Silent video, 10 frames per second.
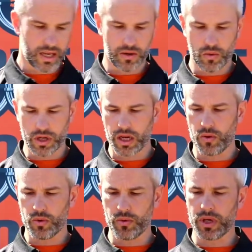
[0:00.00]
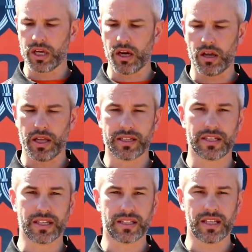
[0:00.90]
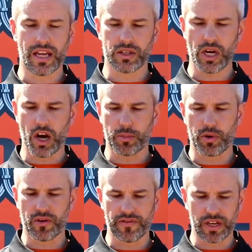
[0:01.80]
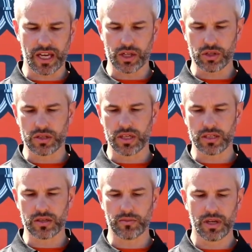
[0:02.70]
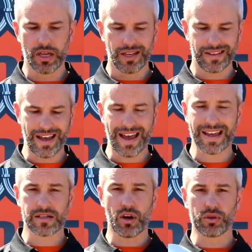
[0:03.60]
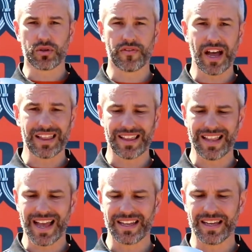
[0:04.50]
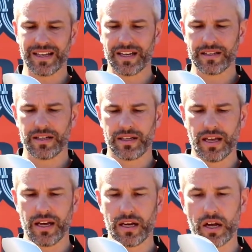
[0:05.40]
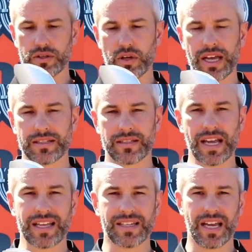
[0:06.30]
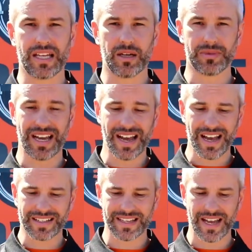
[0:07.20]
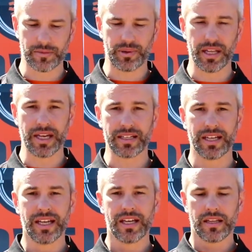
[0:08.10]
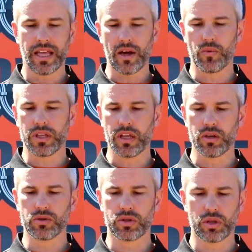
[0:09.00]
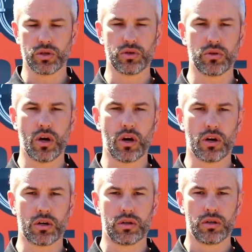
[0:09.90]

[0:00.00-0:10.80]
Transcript: what we call a 6-stage air purification system that has an ultraviolet light in it, and it also has a titanium dioxide plate that when those two are